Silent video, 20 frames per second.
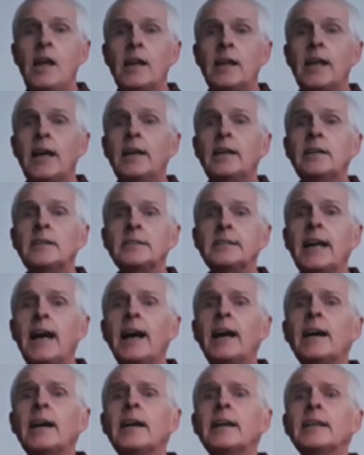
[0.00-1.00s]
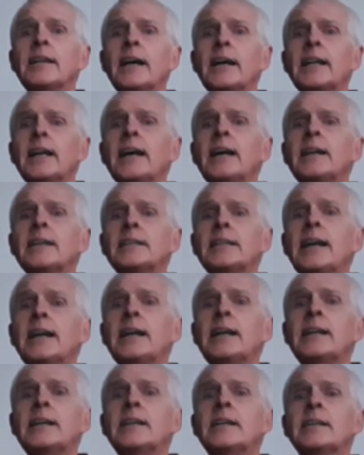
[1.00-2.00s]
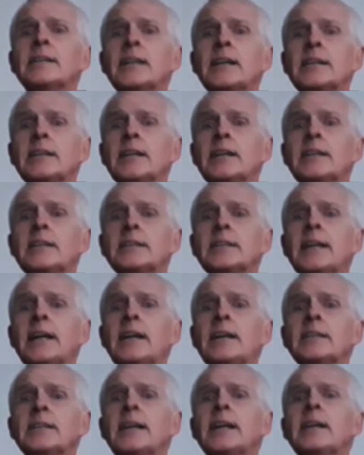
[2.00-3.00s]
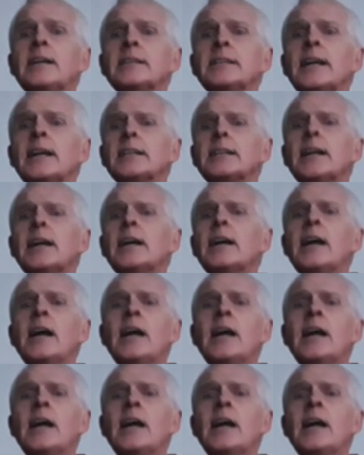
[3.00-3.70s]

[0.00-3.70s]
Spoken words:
Da da da da da da da da da da.